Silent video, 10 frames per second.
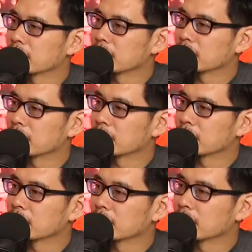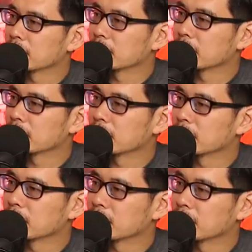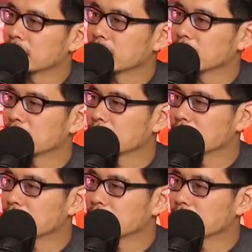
(not speaking)